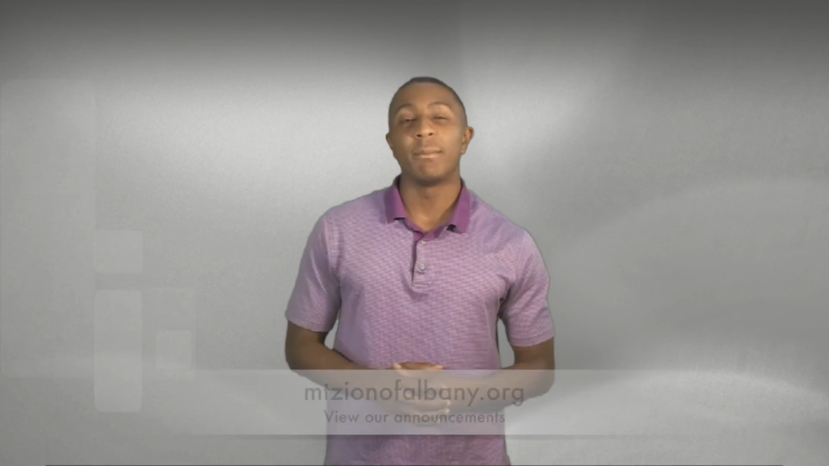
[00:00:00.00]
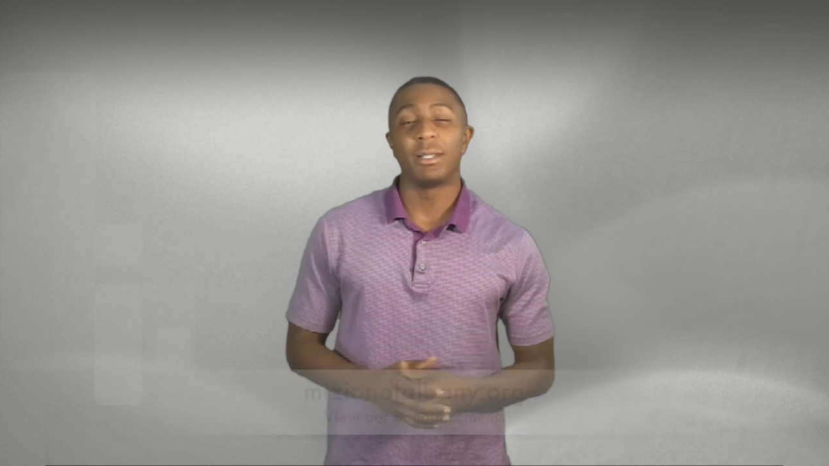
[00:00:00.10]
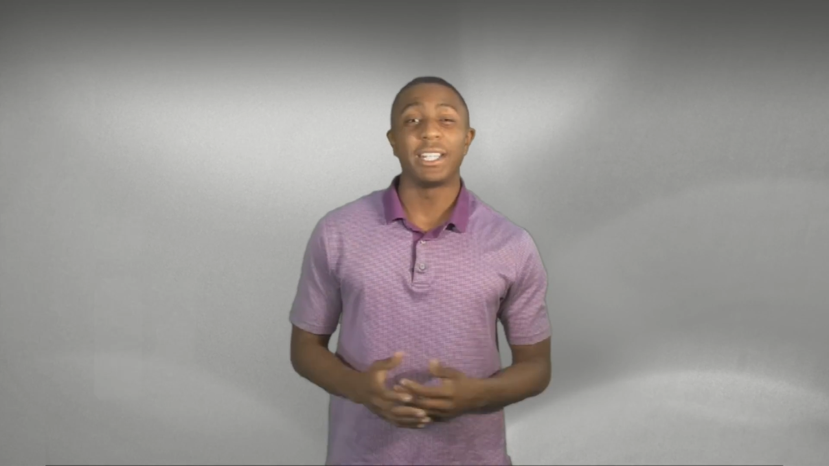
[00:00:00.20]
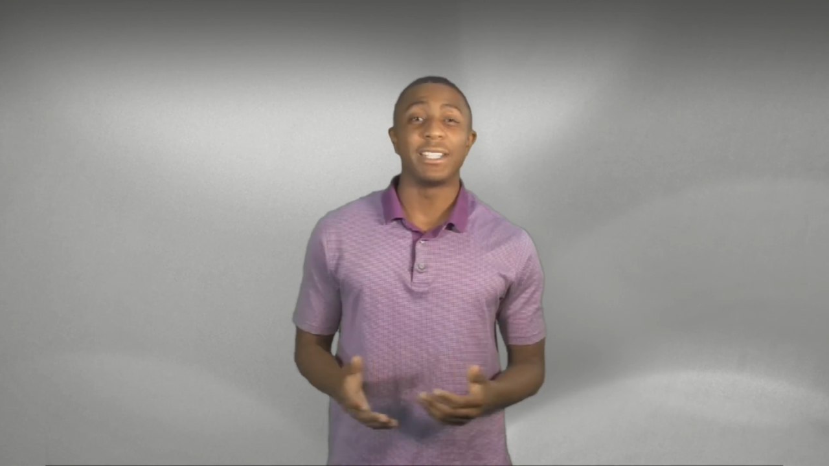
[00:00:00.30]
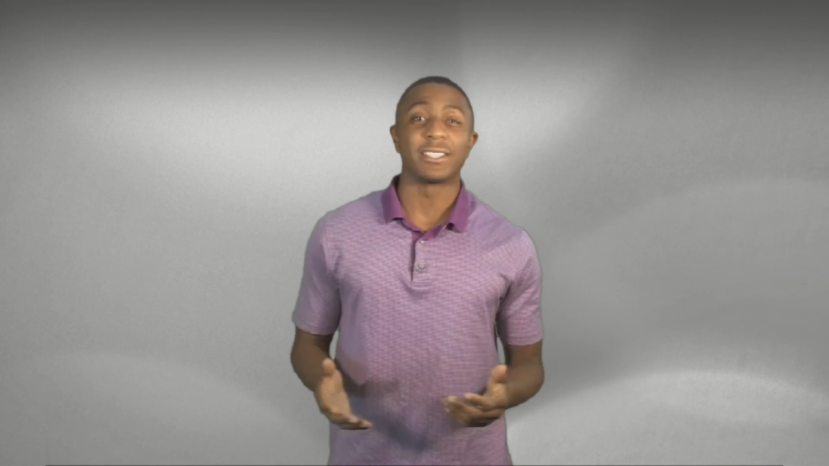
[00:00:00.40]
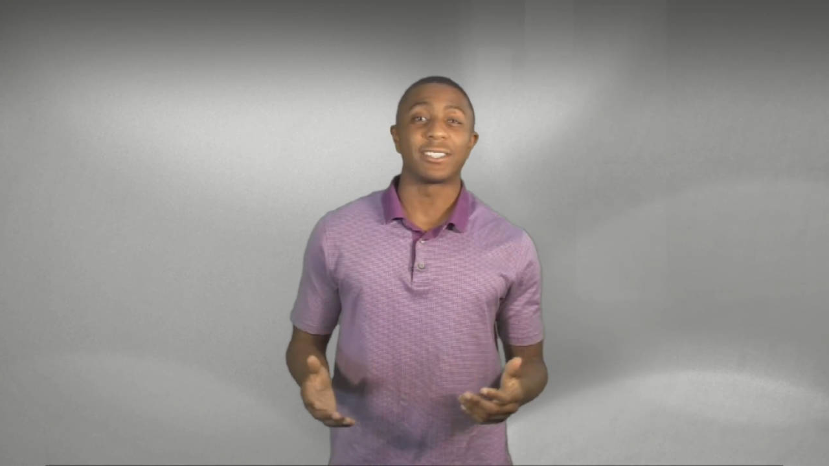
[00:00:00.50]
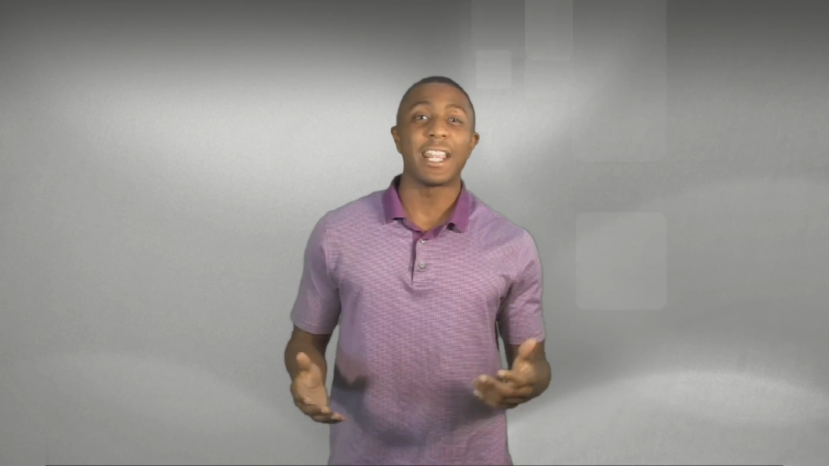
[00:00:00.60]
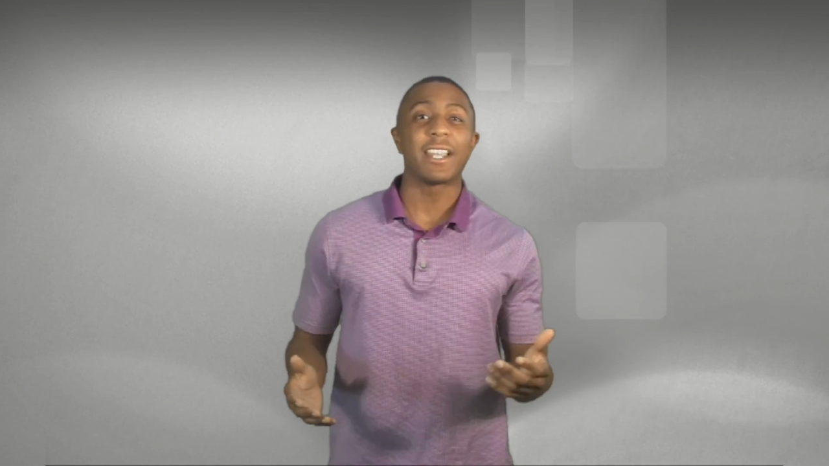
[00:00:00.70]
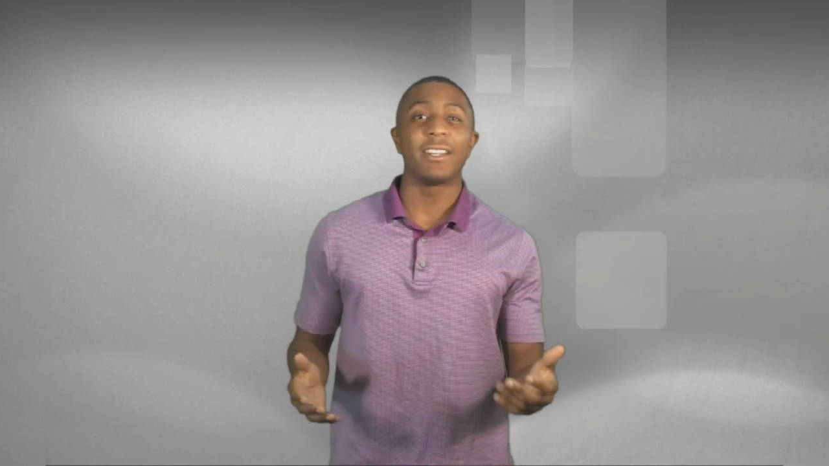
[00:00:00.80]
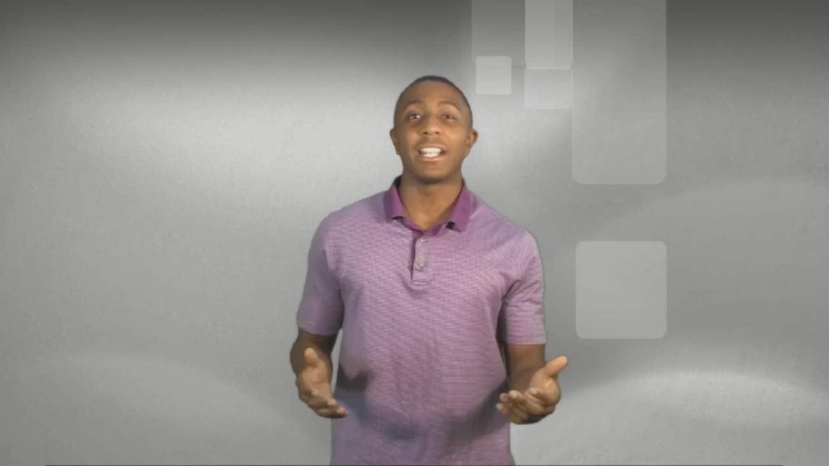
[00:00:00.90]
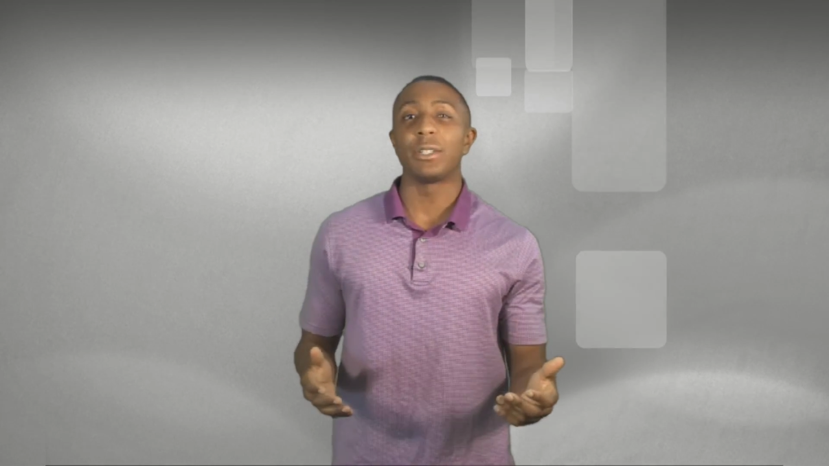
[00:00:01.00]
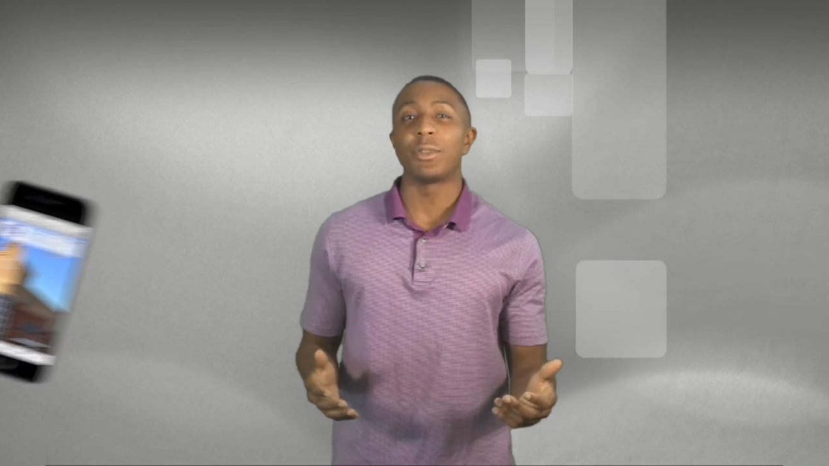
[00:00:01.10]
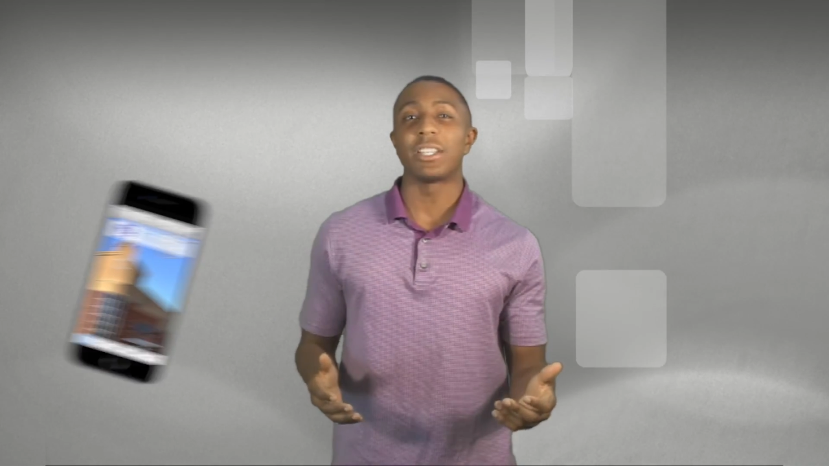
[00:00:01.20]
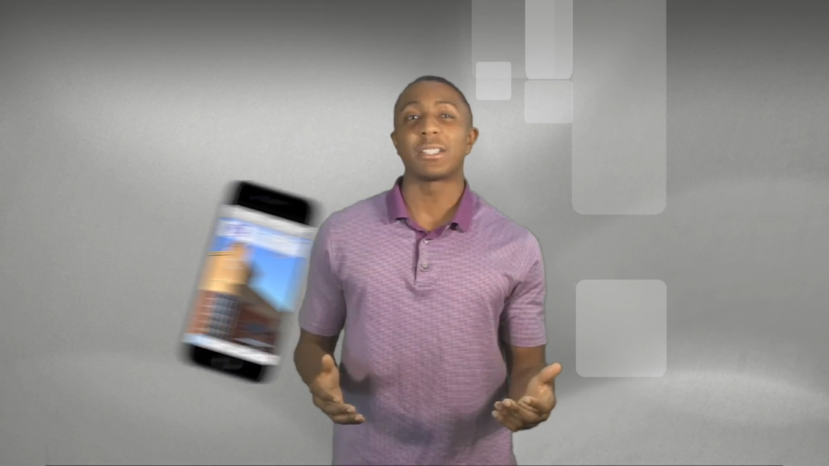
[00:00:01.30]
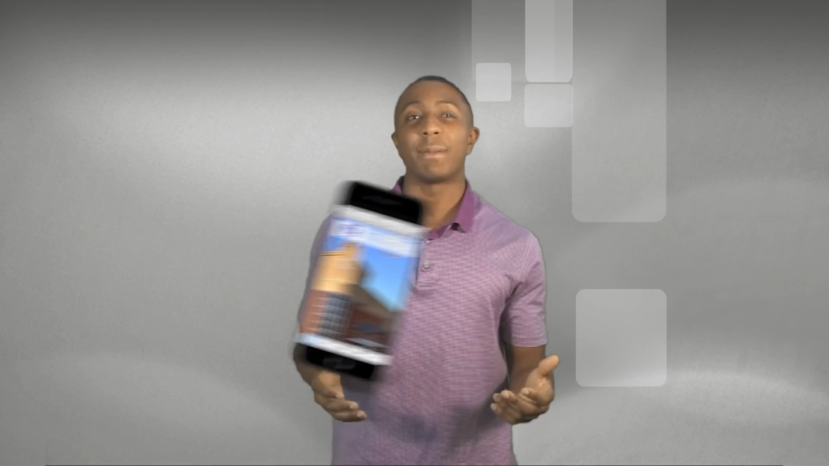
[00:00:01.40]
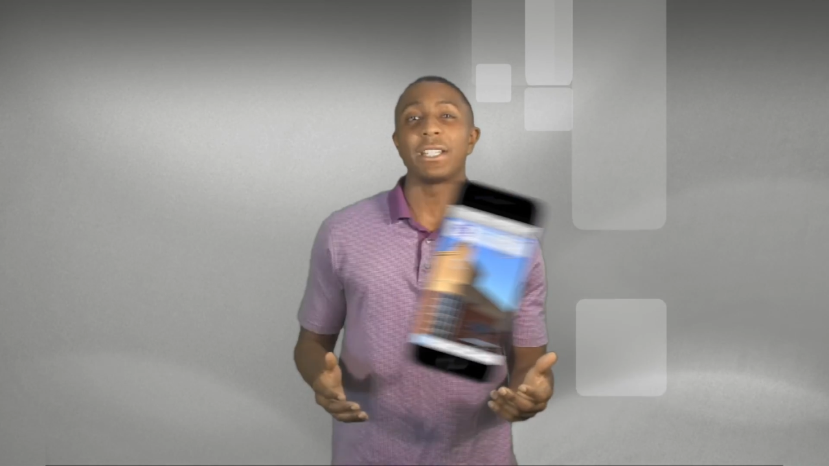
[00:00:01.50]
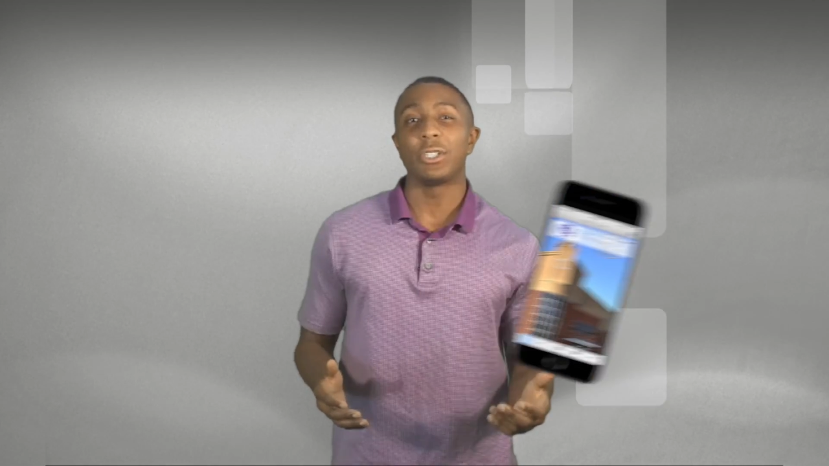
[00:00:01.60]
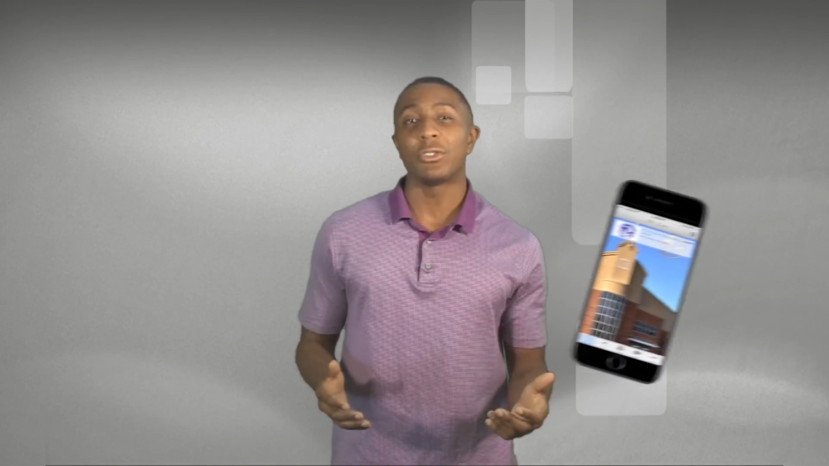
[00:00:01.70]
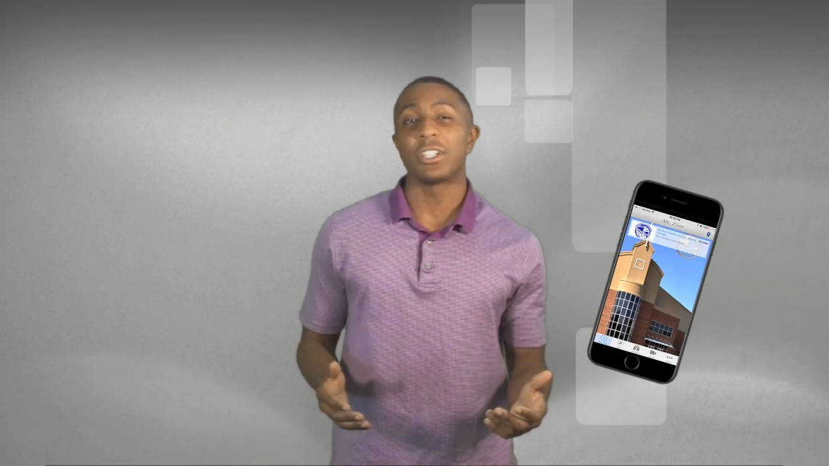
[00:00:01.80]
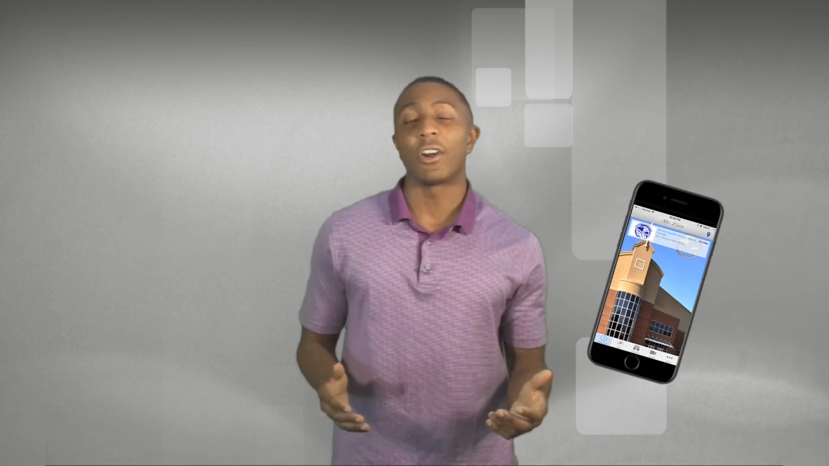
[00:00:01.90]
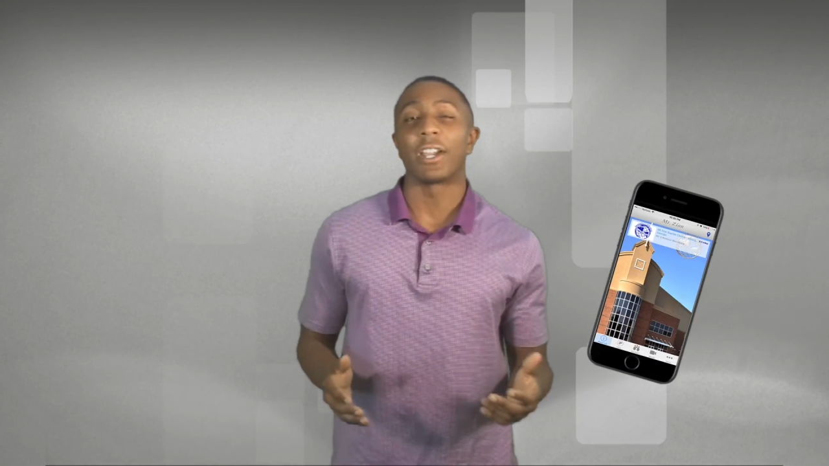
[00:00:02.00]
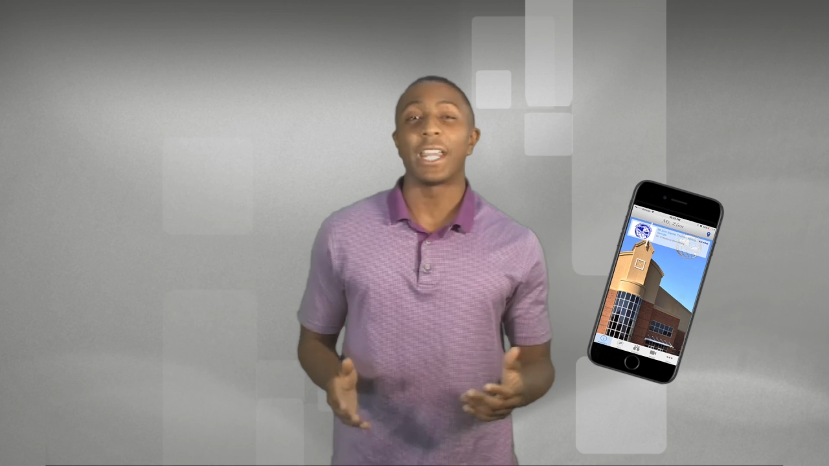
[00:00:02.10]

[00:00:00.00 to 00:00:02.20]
Please stay connected with us by using our